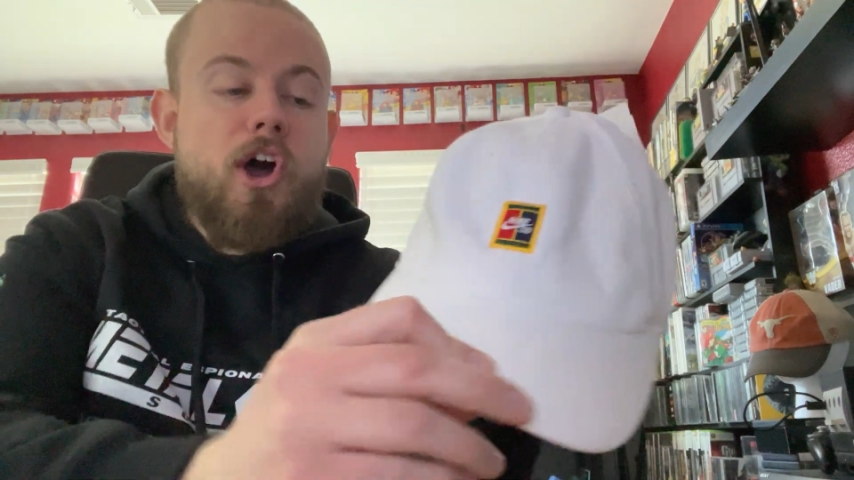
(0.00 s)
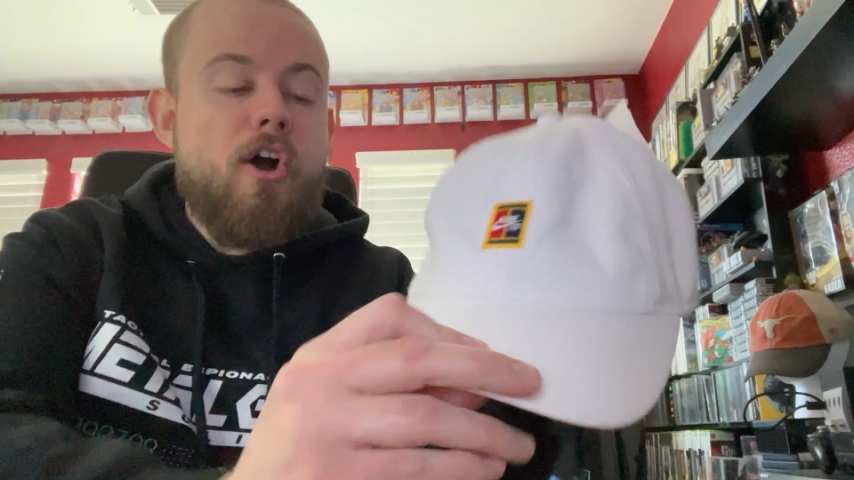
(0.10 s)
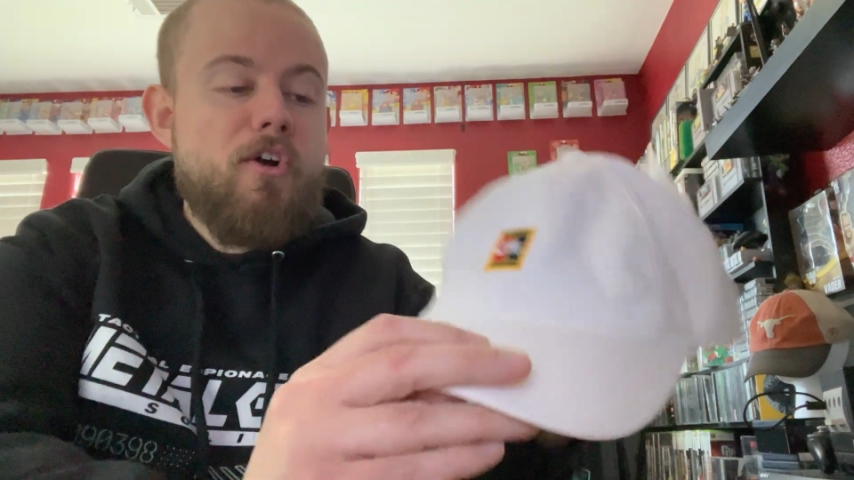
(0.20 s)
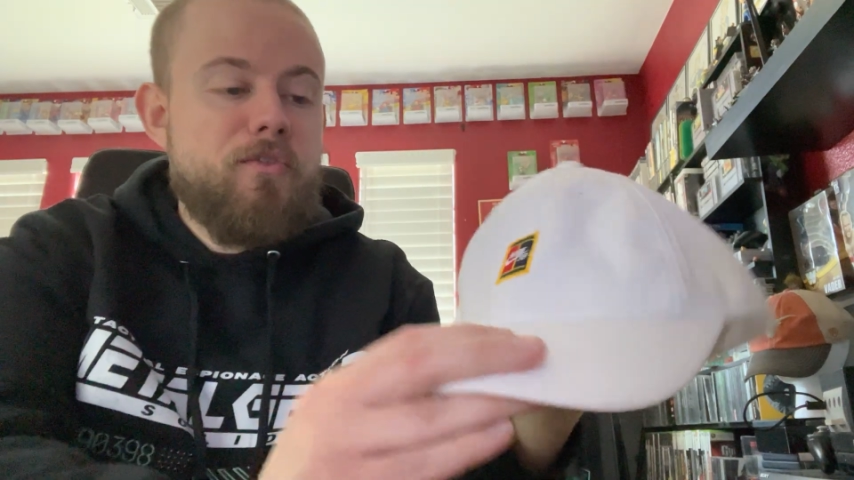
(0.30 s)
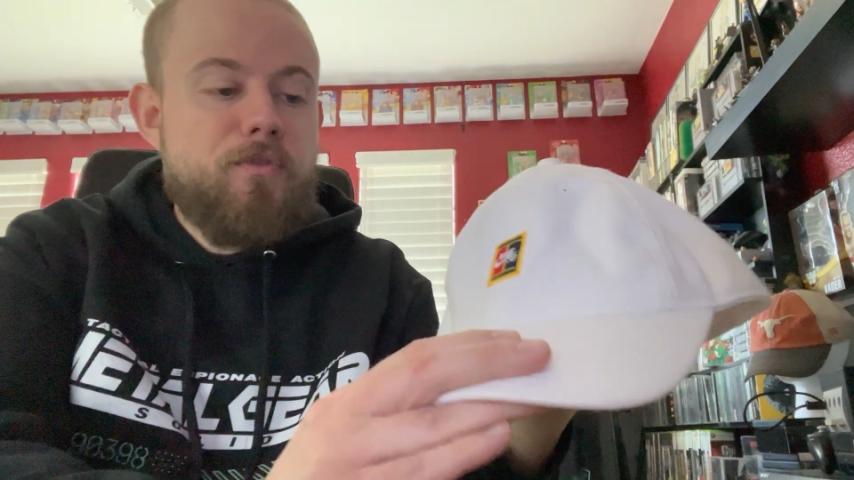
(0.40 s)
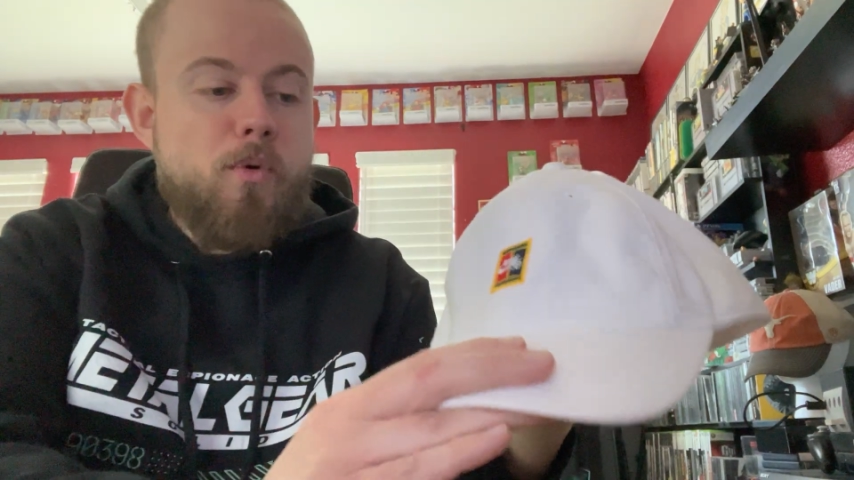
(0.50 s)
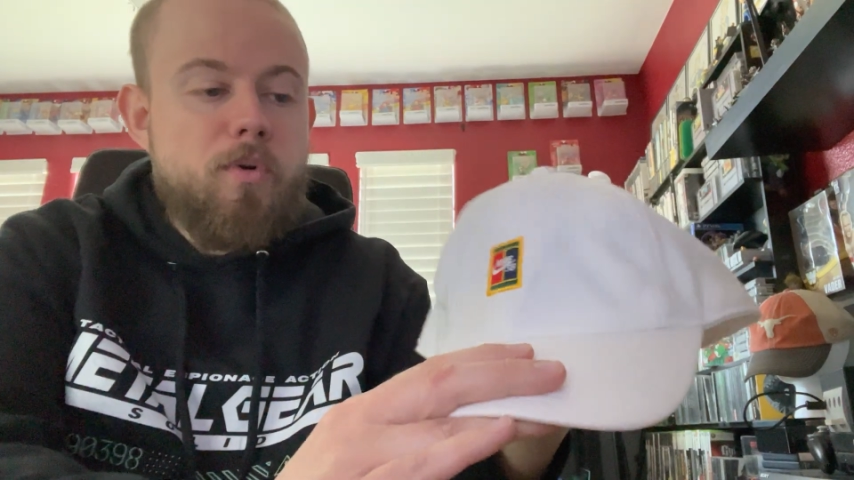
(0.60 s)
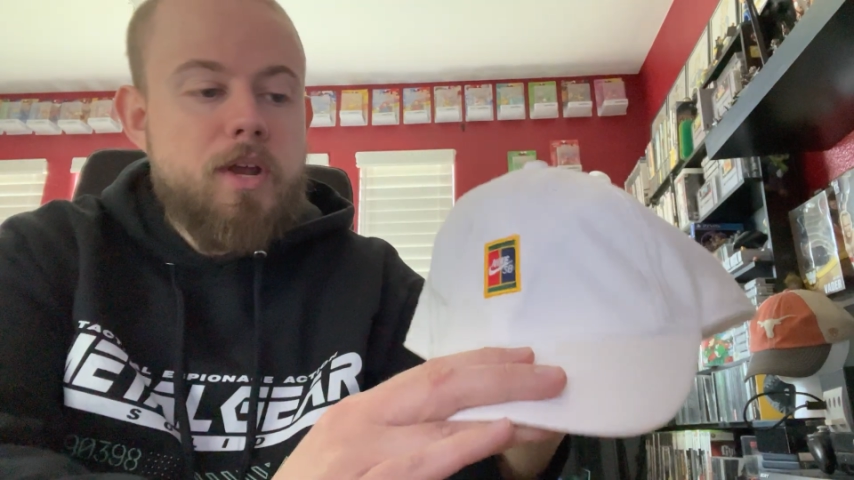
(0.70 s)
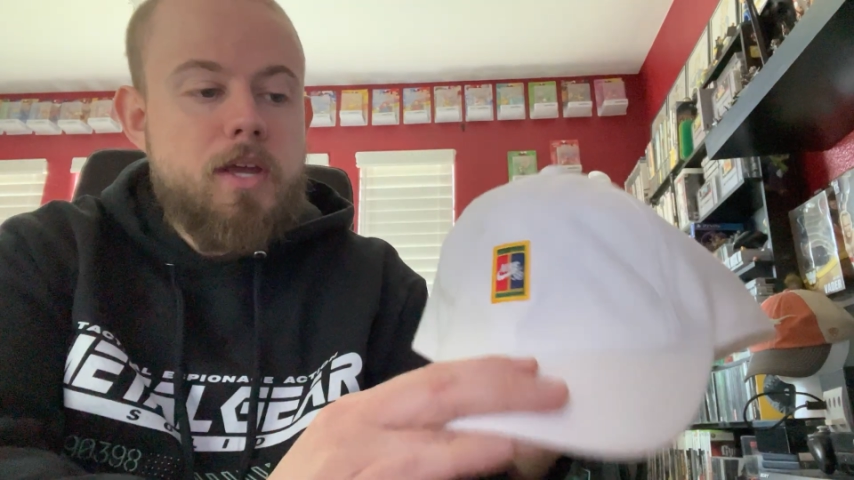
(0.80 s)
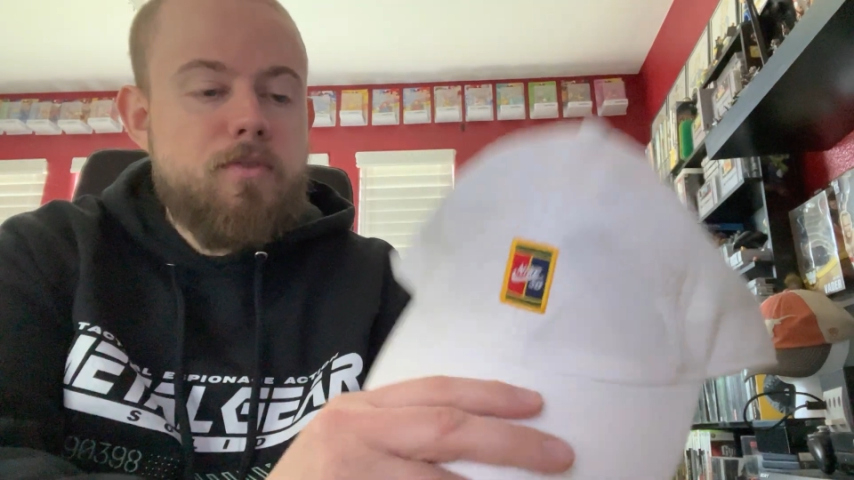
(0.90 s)
are
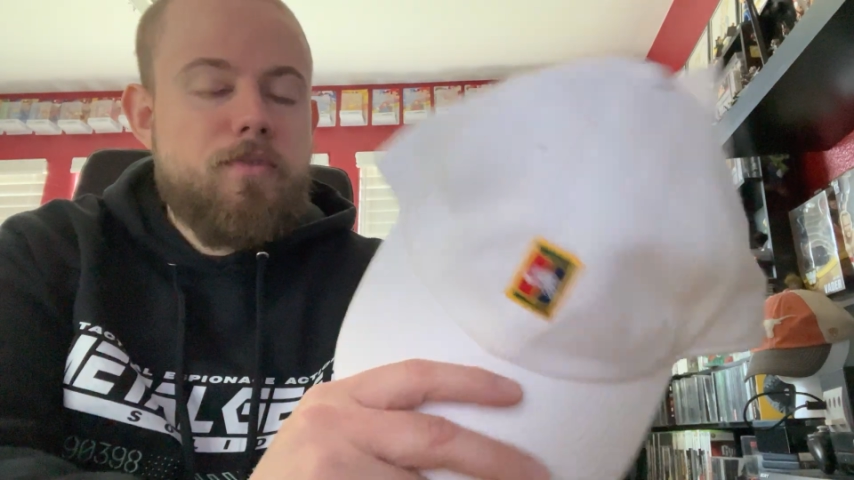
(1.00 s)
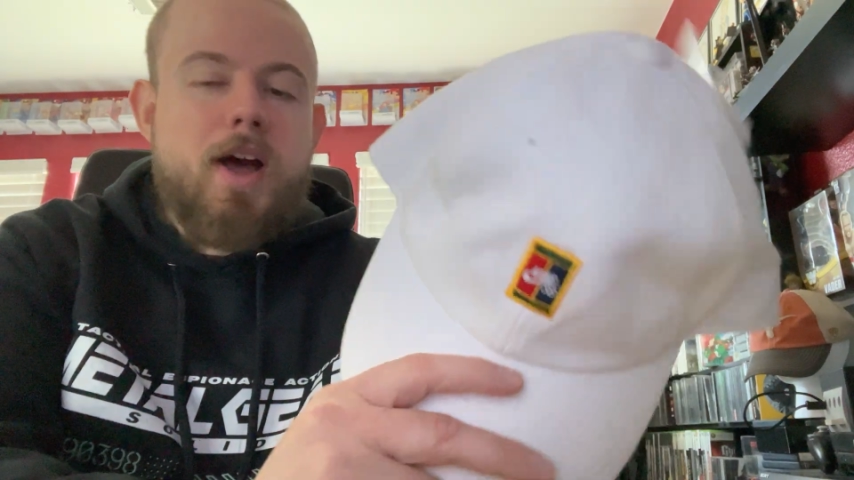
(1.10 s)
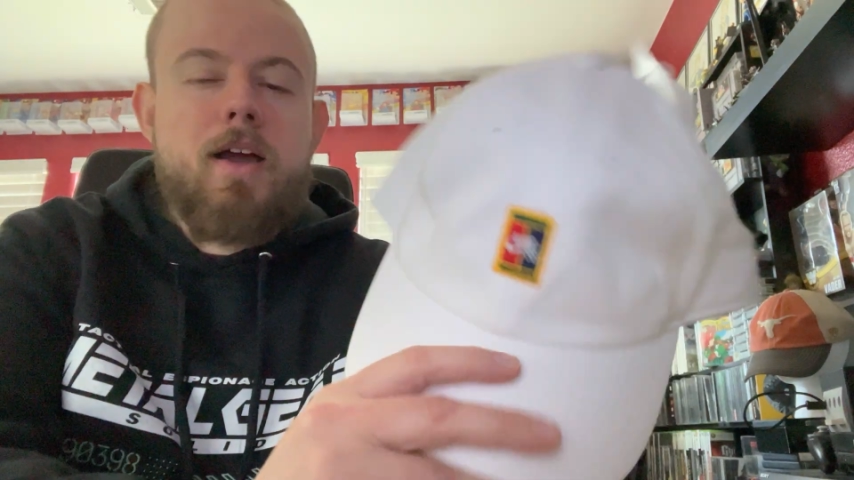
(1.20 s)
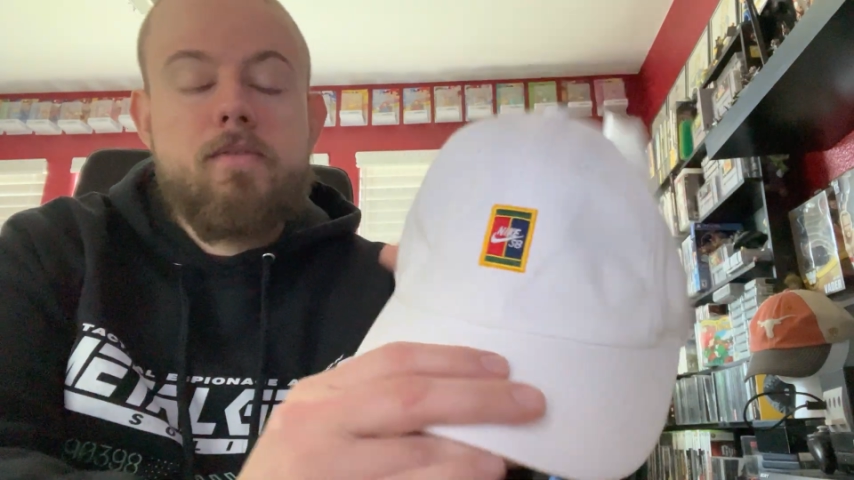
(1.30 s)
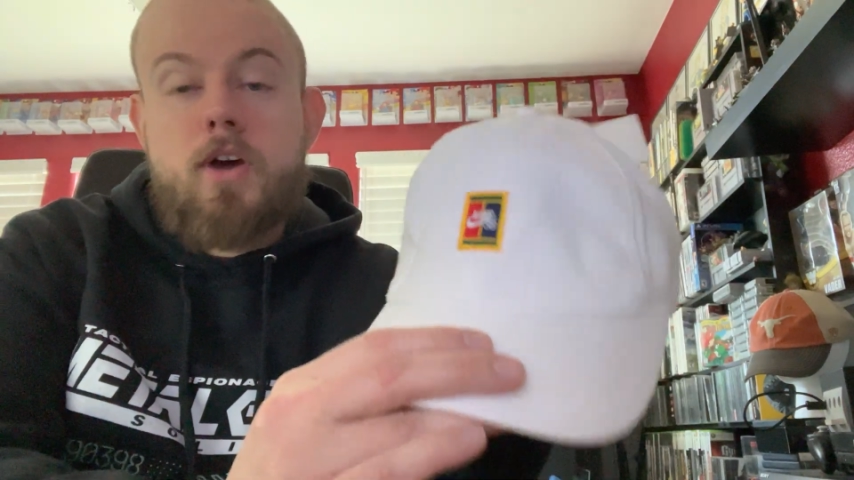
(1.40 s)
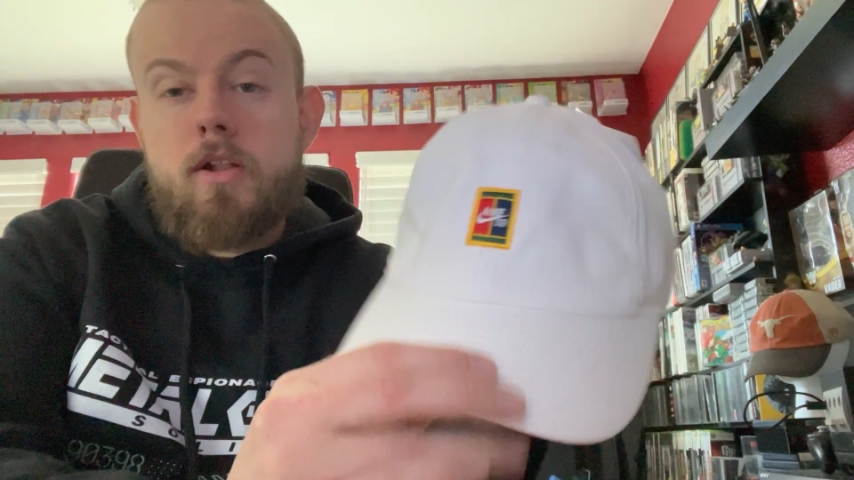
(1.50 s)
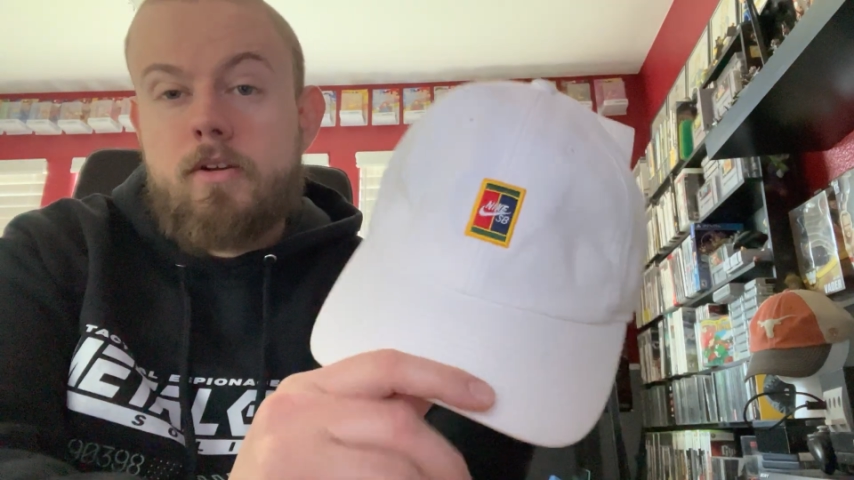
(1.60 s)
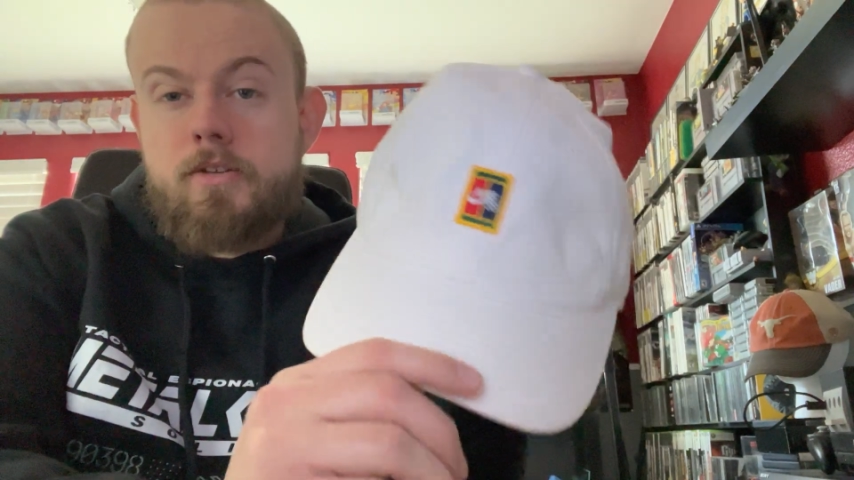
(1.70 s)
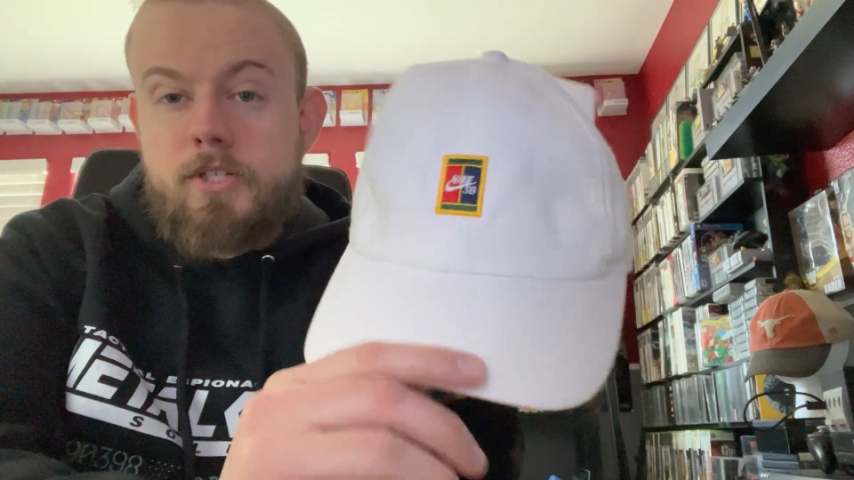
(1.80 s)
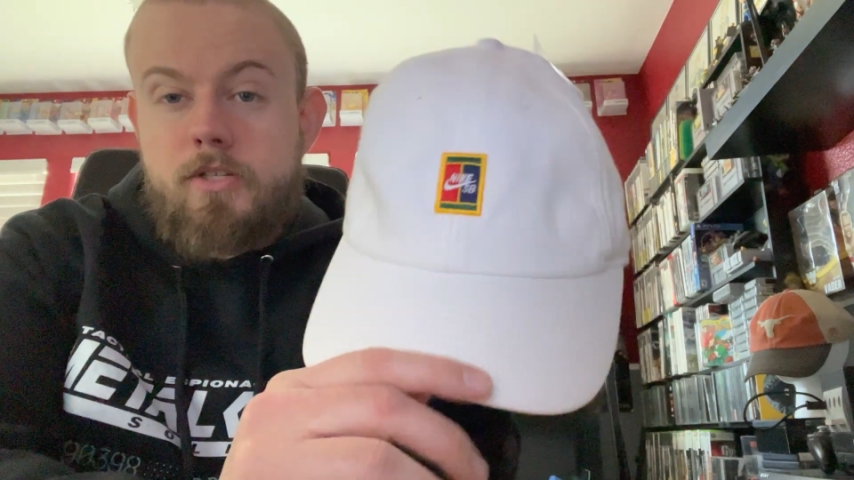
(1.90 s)

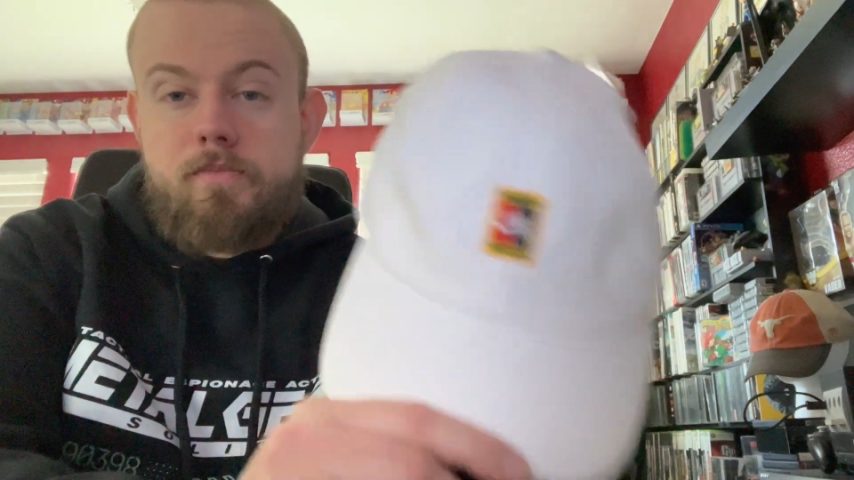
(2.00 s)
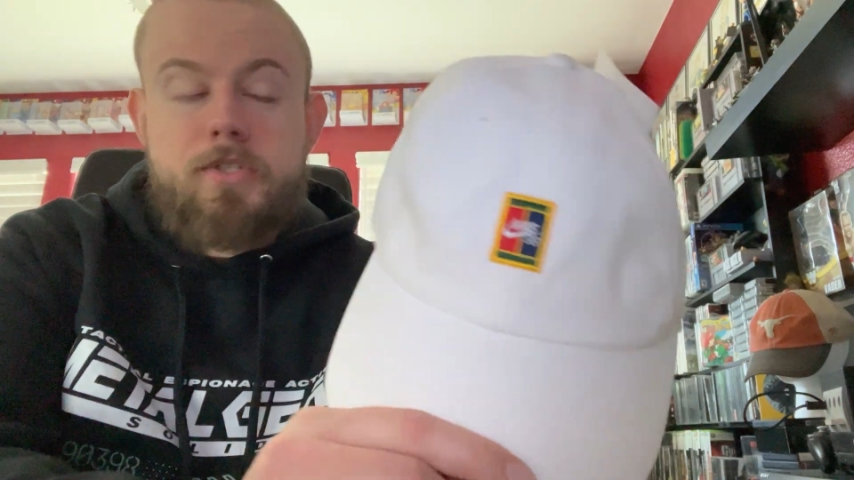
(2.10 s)
$45.